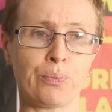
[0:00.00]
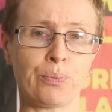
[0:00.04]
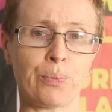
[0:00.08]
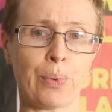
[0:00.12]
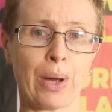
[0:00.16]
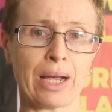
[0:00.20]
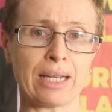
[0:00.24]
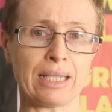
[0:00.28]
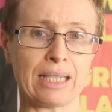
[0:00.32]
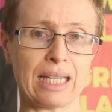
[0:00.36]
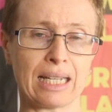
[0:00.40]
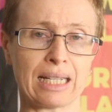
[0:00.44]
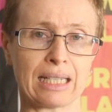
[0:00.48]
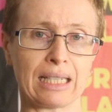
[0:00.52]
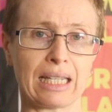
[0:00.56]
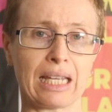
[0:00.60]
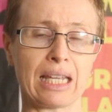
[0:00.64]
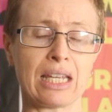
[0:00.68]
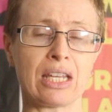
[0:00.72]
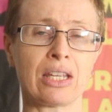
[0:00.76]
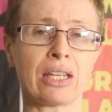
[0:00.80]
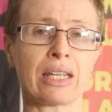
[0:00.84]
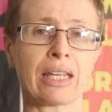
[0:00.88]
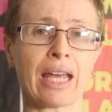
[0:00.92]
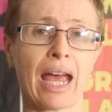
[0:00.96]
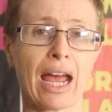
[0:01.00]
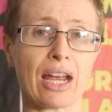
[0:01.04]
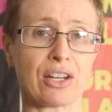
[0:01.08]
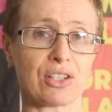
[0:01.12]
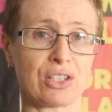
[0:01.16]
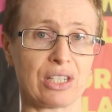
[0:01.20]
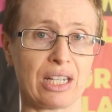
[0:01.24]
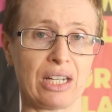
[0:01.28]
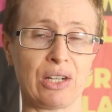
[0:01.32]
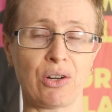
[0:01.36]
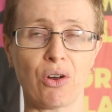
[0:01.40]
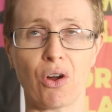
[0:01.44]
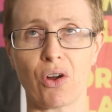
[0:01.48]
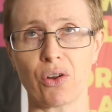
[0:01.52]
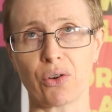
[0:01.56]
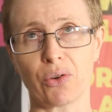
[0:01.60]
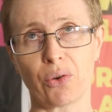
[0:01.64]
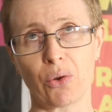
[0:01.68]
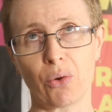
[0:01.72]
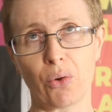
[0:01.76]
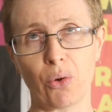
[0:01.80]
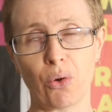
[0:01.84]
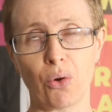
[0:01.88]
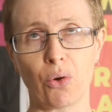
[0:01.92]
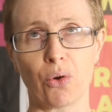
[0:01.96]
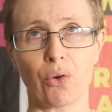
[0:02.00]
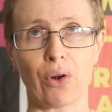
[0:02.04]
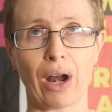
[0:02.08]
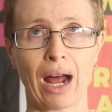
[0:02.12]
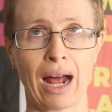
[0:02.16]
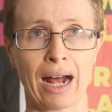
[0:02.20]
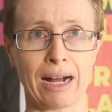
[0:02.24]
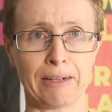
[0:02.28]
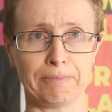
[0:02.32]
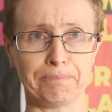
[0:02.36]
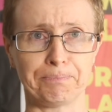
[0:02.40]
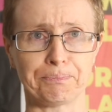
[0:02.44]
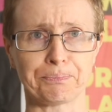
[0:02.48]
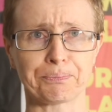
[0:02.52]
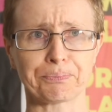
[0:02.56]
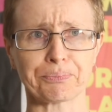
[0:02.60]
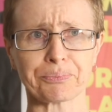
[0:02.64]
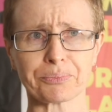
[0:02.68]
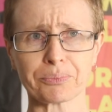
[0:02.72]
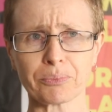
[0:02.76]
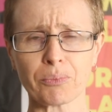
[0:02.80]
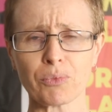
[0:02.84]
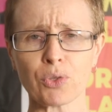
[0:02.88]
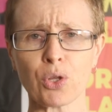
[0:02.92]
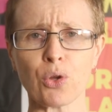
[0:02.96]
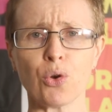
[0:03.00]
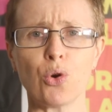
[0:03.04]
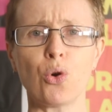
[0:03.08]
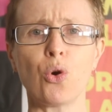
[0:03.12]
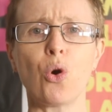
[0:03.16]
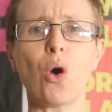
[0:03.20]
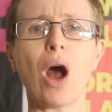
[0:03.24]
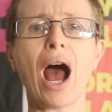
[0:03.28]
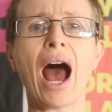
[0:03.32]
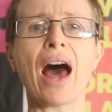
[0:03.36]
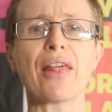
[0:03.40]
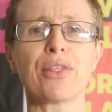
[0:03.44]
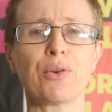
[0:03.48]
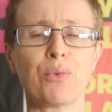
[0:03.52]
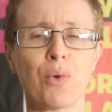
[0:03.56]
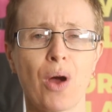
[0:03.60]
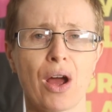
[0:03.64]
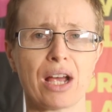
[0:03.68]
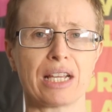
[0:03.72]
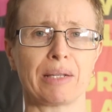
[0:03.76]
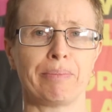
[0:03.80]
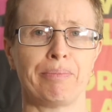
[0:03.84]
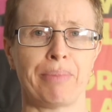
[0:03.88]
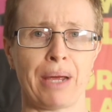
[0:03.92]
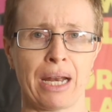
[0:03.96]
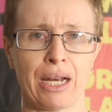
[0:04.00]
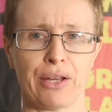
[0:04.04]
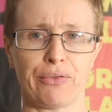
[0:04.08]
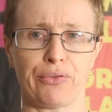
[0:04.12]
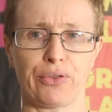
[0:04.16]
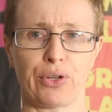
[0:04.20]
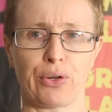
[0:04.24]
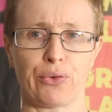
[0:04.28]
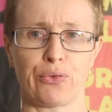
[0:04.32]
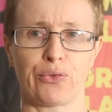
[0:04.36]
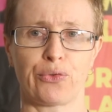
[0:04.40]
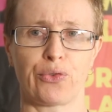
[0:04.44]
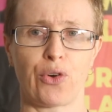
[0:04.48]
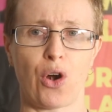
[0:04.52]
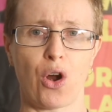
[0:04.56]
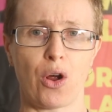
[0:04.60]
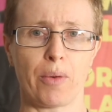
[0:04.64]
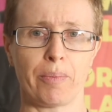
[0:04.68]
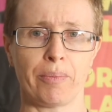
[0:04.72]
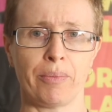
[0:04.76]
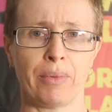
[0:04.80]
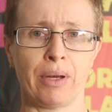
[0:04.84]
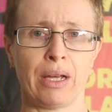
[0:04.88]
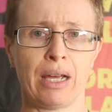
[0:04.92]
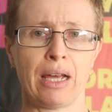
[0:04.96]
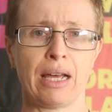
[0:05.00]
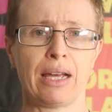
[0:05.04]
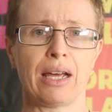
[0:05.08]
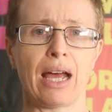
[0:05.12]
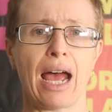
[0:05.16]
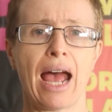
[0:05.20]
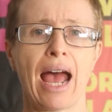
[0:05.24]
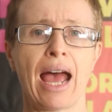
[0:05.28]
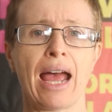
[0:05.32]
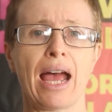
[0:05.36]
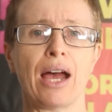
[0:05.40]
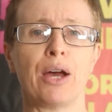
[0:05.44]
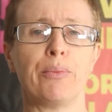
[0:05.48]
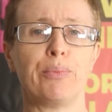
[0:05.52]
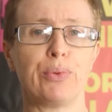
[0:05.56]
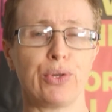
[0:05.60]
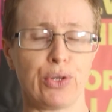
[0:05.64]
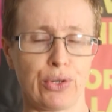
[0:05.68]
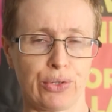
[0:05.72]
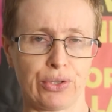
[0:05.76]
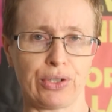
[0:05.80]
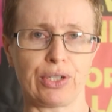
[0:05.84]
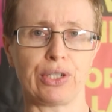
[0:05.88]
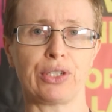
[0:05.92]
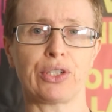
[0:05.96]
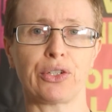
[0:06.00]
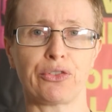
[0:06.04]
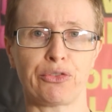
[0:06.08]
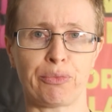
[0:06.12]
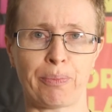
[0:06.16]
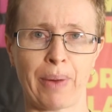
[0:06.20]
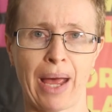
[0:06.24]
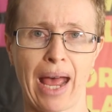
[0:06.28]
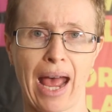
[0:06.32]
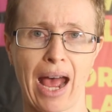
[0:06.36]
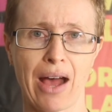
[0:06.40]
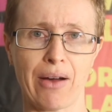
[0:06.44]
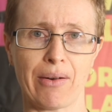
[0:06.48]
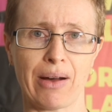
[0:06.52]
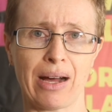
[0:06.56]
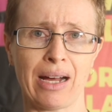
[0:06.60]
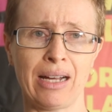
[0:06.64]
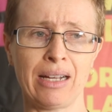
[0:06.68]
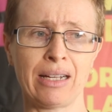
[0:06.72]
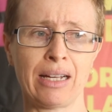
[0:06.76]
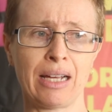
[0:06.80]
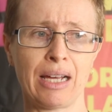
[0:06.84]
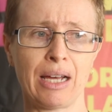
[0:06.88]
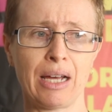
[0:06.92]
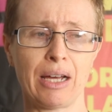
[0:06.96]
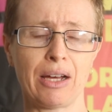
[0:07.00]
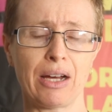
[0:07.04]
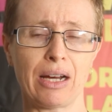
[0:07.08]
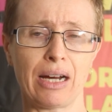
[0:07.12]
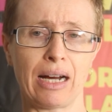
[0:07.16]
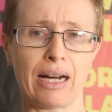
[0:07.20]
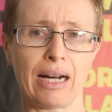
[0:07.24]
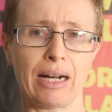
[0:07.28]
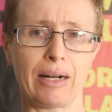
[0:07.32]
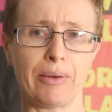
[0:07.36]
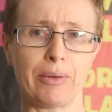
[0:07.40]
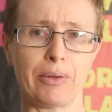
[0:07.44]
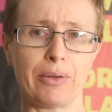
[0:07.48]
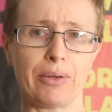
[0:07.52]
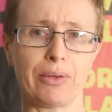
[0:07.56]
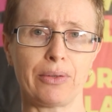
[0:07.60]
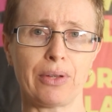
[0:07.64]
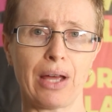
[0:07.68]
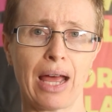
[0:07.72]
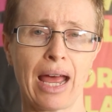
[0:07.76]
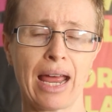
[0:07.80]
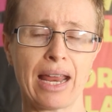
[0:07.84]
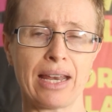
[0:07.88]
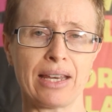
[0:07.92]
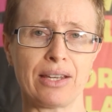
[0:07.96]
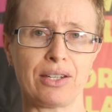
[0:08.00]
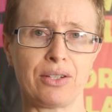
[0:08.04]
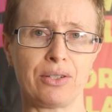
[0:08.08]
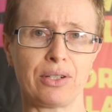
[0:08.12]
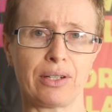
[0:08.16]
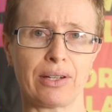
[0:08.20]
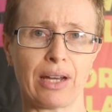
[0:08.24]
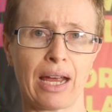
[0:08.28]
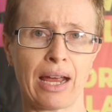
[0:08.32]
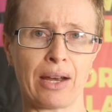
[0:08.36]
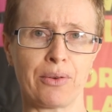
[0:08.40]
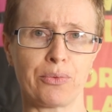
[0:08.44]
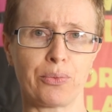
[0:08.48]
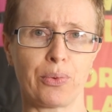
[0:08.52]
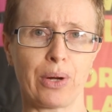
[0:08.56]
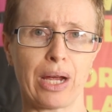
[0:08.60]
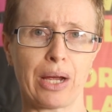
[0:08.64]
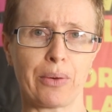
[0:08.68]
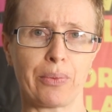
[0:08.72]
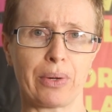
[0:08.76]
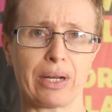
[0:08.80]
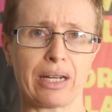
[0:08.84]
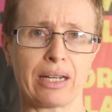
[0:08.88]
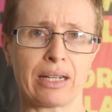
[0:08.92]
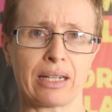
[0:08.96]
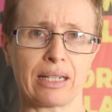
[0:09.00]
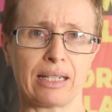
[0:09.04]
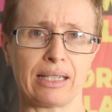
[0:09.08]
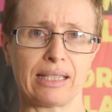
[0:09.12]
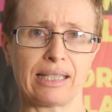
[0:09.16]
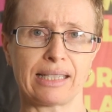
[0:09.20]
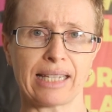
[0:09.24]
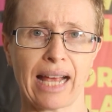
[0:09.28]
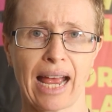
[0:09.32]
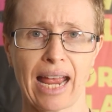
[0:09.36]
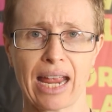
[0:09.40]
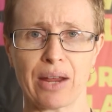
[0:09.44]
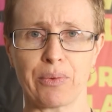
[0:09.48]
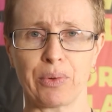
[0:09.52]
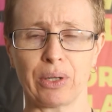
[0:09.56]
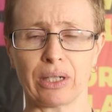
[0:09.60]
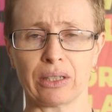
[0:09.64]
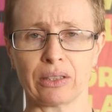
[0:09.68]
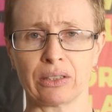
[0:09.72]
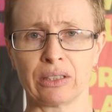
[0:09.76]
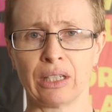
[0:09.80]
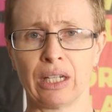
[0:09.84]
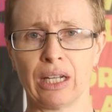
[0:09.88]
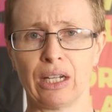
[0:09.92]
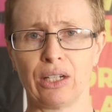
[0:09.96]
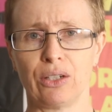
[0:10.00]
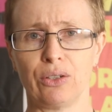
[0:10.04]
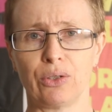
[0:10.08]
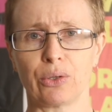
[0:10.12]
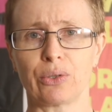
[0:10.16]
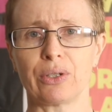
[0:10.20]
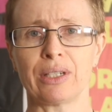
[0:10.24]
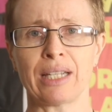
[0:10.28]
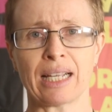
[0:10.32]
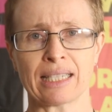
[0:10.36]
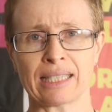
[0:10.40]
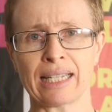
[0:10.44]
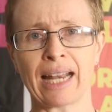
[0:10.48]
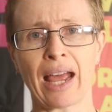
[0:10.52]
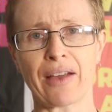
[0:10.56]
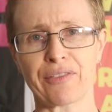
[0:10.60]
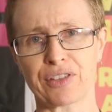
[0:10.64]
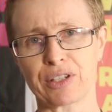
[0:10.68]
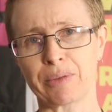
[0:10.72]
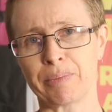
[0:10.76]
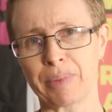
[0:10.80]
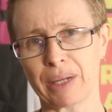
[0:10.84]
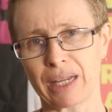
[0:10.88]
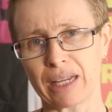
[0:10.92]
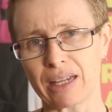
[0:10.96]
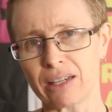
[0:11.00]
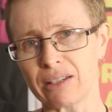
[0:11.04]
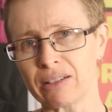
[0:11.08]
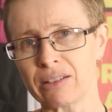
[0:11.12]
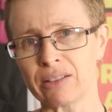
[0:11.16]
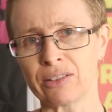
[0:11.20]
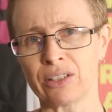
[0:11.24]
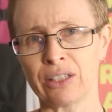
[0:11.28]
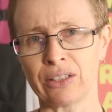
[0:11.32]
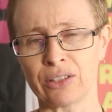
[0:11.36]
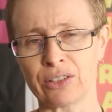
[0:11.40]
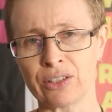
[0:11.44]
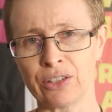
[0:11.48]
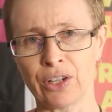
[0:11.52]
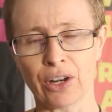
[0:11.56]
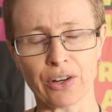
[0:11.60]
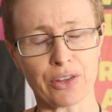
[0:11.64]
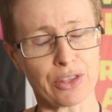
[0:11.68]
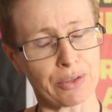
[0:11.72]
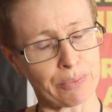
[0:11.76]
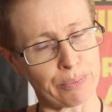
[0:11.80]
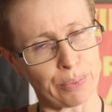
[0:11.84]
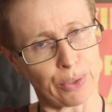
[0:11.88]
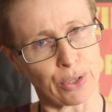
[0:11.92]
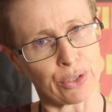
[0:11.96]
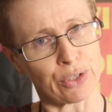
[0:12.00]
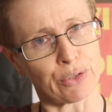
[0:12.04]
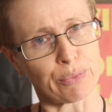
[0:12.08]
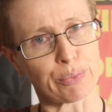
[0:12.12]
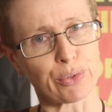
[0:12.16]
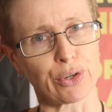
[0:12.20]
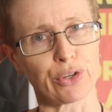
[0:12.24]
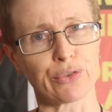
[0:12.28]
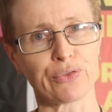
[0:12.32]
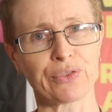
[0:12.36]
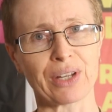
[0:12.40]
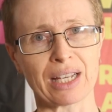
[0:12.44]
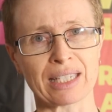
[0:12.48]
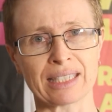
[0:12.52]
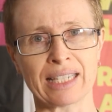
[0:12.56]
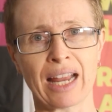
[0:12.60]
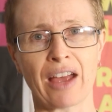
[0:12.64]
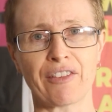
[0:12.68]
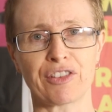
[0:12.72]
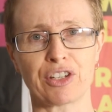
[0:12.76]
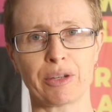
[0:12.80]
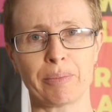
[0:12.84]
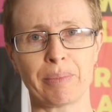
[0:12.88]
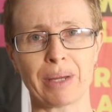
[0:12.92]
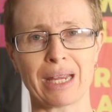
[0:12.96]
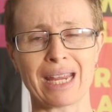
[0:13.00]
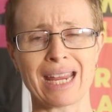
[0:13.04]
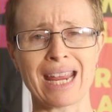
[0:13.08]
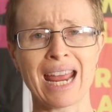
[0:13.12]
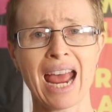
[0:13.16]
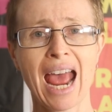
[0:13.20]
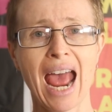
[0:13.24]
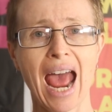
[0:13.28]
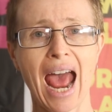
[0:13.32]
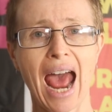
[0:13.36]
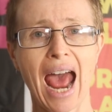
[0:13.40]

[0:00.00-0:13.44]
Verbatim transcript: basically cash in on or um, or otherwise benefit from abuses of power. Uh, and and where we can say, well, look, it doesn't have to be, you know, the burden of proof doesn't have to be